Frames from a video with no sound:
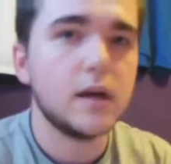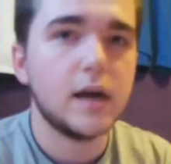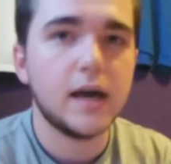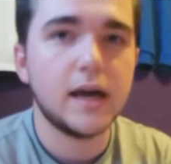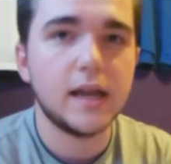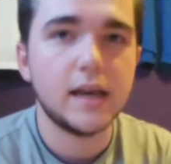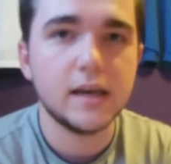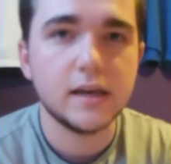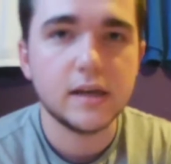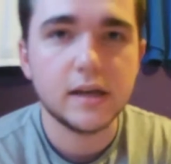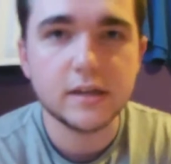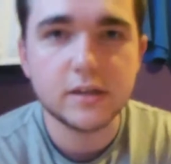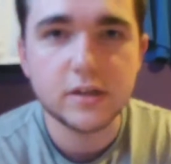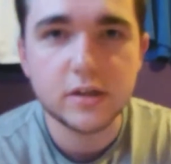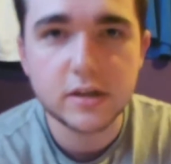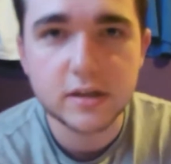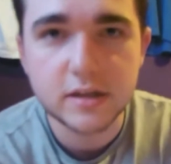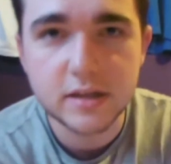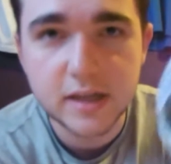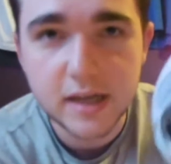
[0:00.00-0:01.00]
And as you
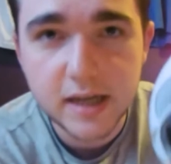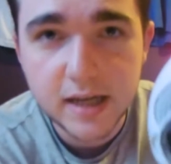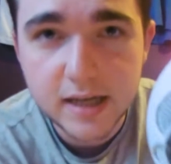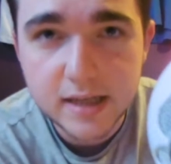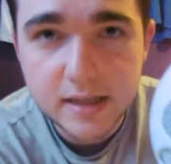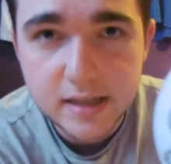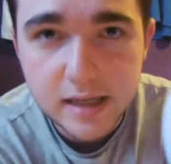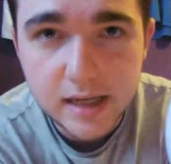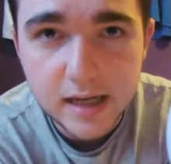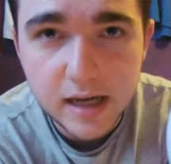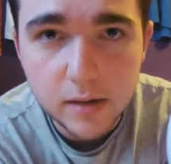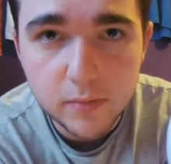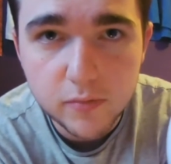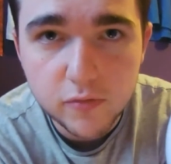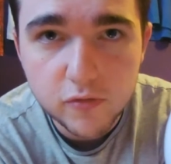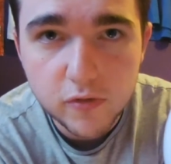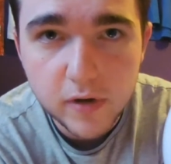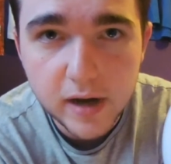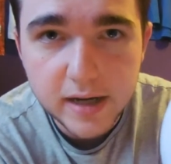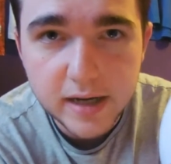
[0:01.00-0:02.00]
can see, it's lit up
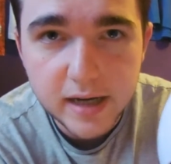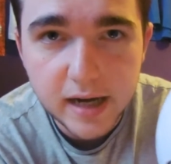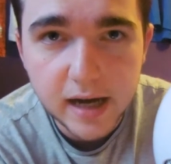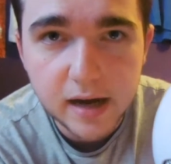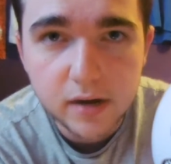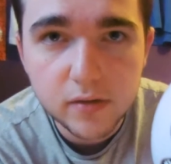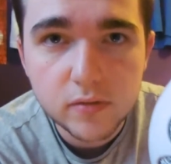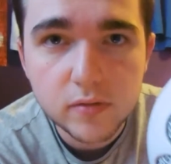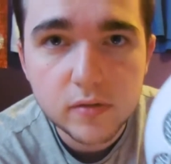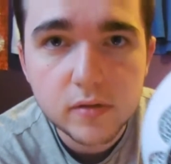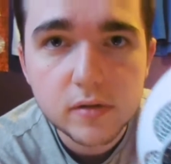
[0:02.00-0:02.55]
red now.